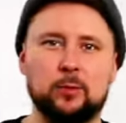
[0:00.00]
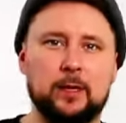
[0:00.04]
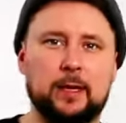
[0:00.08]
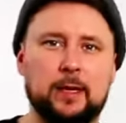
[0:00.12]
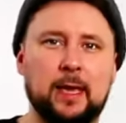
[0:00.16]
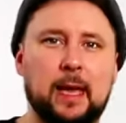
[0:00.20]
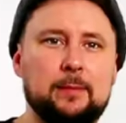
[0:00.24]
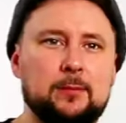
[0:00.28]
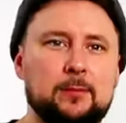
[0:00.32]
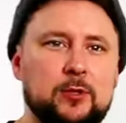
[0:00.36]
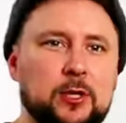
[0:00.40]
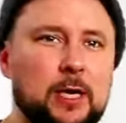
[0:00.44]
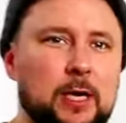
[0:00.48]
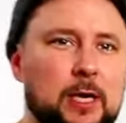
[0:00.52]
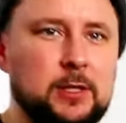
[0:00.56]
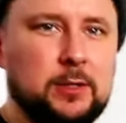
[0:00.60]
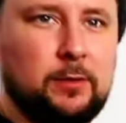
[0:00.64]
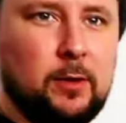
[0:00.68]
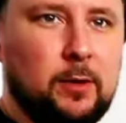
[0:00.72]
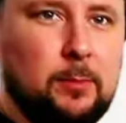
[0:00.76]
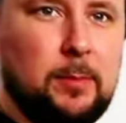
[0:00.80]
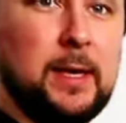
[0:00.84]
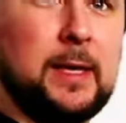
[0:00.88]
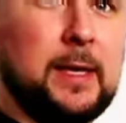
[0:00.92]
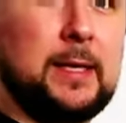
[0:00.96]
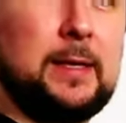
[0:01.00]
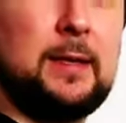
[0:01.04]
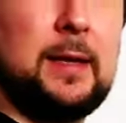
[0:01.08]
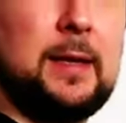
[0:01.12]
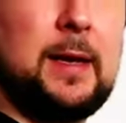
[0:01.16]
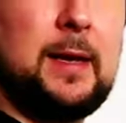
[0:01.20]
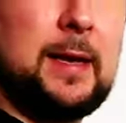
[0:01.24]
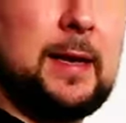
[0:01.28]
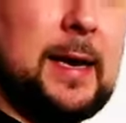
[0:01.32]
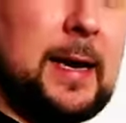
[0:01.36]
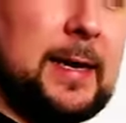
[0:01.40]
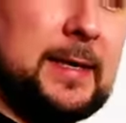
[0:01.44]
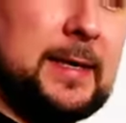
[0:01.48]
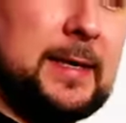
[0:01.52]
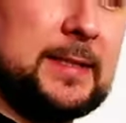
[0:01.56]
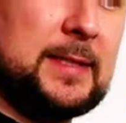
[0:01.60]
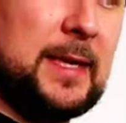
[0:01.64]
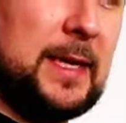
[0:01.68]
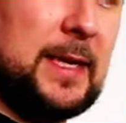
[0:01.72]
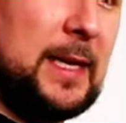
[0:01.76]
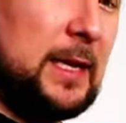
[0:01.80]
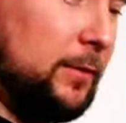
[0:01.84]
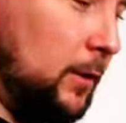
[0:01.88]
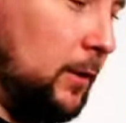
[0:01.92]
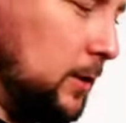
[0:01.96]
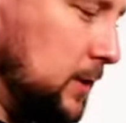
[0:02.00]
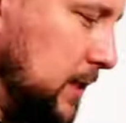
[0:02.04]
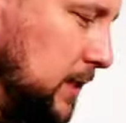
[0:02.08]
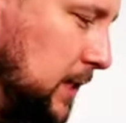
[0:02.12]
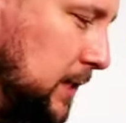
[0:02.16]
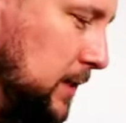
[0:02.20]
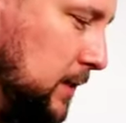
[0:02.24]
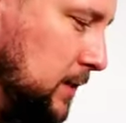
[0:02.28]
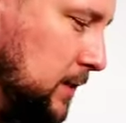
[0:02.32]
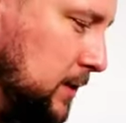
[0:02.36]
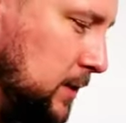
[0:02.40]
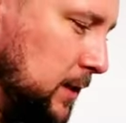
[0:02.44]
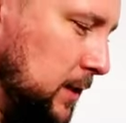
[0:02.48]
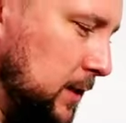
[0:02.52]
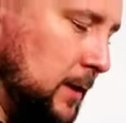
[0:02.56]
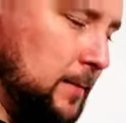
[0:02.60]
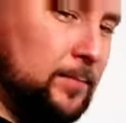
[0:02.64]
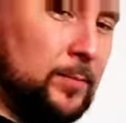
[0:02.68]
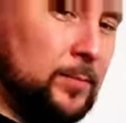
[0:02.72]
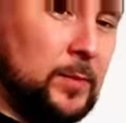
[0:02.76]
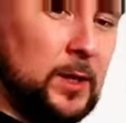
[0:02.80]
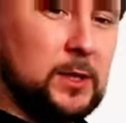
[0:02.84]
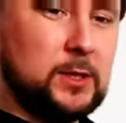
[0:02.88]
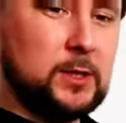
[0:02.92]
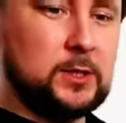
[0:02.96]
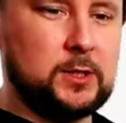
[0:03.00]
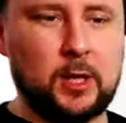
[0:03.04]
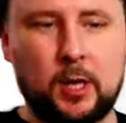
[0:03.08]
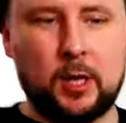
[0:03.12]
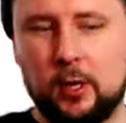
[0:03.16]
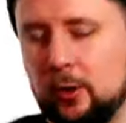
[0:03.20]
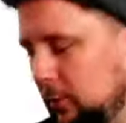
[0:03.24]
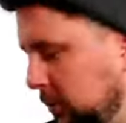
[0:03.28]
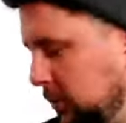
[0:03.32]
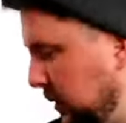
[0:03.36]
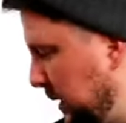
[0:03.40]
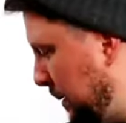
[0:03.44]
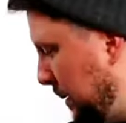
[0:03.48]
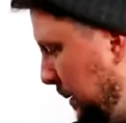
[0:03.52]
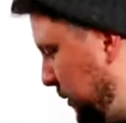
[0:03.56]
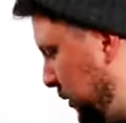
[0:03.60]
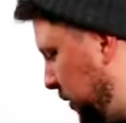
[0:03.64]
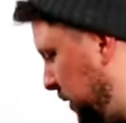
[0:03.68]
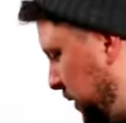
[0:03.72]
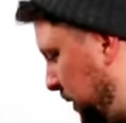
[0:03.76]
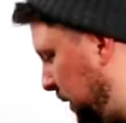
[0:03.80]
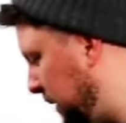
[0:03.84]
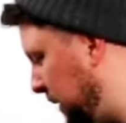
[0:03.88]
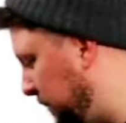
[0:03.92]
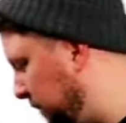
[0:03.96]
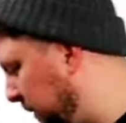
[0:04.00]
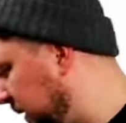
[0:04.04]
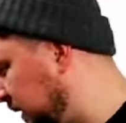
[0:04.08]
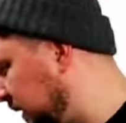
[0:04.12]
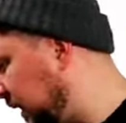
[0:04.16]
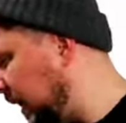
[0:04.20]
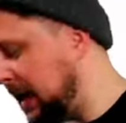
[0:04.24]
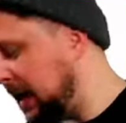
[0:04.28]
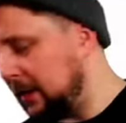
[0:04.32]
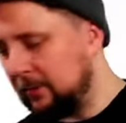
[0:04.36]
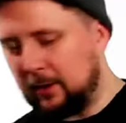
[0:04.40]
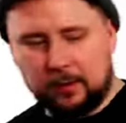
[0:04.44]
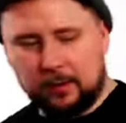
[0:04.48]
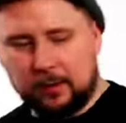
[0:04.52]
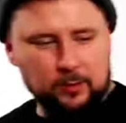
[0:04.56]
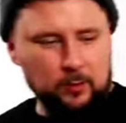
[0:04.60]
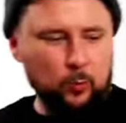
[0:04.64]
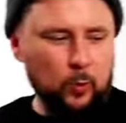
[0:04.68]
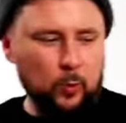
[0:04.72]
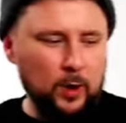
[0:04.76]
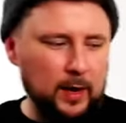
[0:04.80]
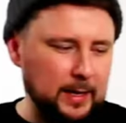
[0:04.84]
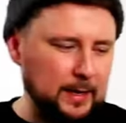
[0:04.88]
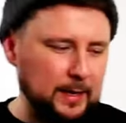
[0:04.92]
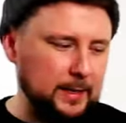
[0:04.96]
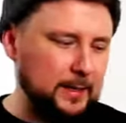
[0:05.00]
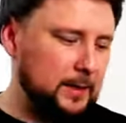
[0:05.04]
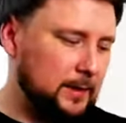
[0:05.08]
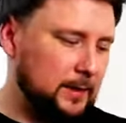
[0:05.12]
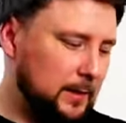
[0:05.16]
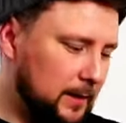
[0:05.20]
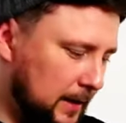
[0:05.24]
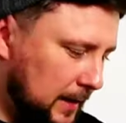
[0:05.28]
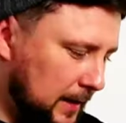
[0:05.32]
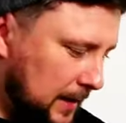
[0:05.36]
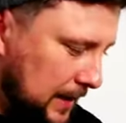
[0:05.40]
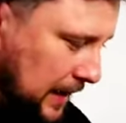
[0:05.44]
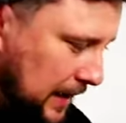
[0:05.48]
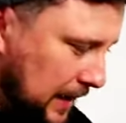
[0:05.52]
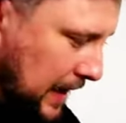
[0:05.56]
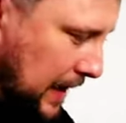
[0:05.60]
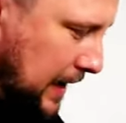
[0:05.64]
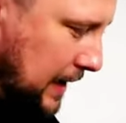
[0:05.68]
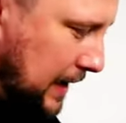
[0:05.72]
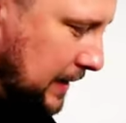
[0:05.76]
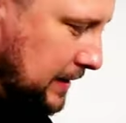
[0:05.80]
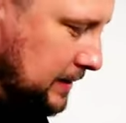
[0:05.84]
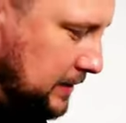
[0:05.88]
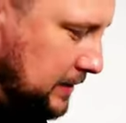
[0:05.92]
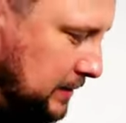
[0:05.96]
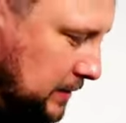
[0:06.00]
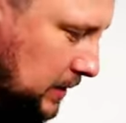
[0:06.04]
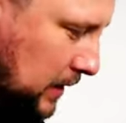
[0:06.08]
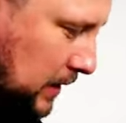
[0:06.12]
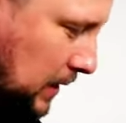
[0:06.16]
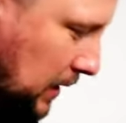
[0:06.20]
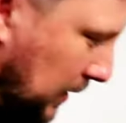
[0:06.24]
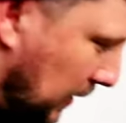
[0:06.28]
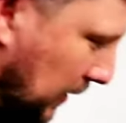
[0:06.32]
were the game changer for me, and it's the Evo scissors. So let me just clip this hair out of the way. And